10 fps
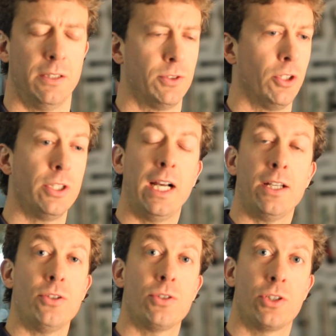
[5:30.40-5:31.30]
I've showed you how to
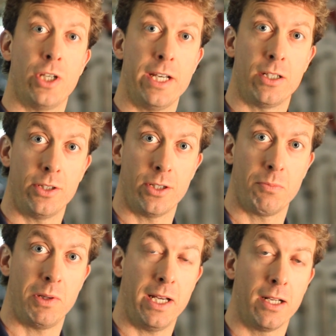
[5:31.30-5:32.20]
use the chain cleaner and
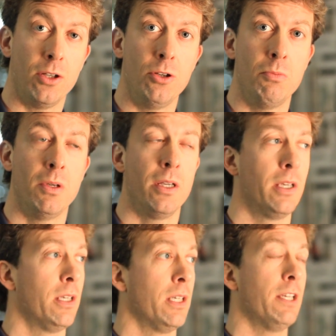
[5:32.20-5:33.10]
apply a lube.
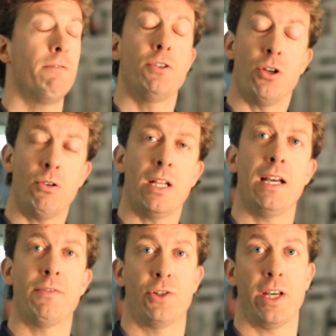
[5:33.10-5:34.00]
If you don't
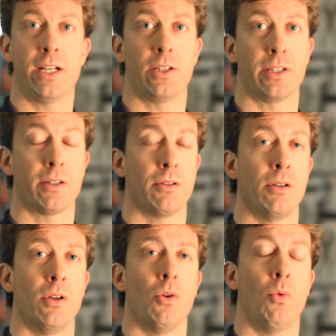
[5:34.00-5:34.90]
have the chain cleaner,
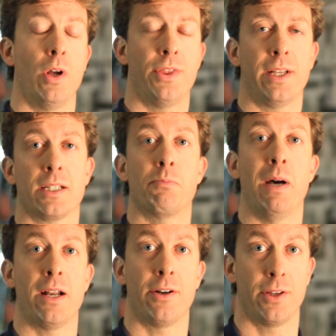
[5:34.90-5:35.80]
one thing that's
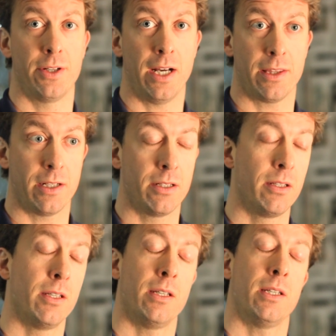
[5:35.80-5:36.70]
better than nothing
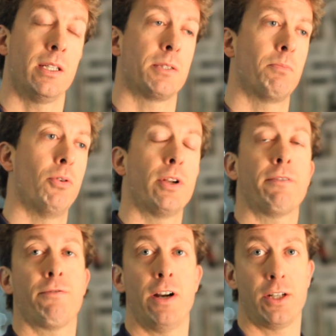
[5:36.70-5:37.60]
is putting
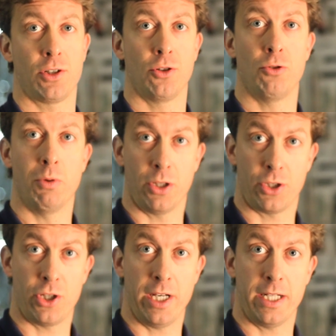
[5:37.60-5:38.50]
fresh lube on the
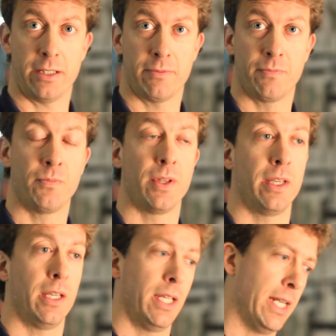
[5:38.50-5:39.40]
chain
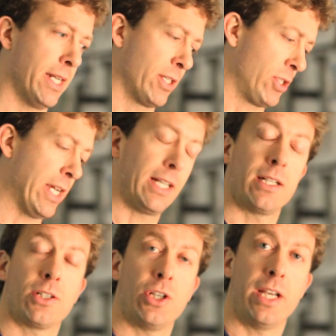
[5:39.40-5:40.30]
and just taking
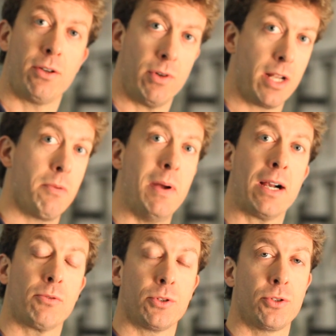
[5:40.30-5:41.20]
the chain and running it
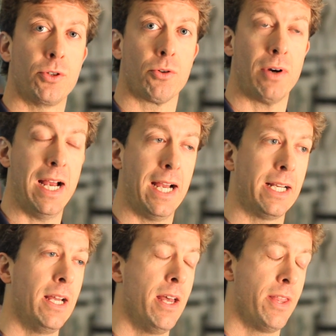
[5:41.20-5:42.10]
backwards through the rag.
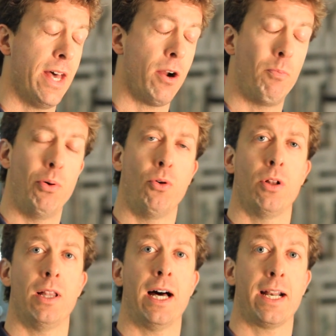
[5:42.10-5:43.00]
That'll
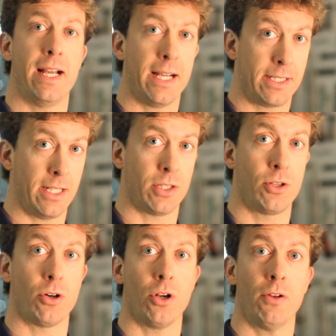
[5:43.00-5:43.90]
pull a lot of excess
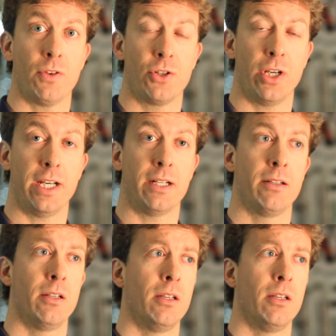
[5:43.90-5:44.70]
dirt off the chain.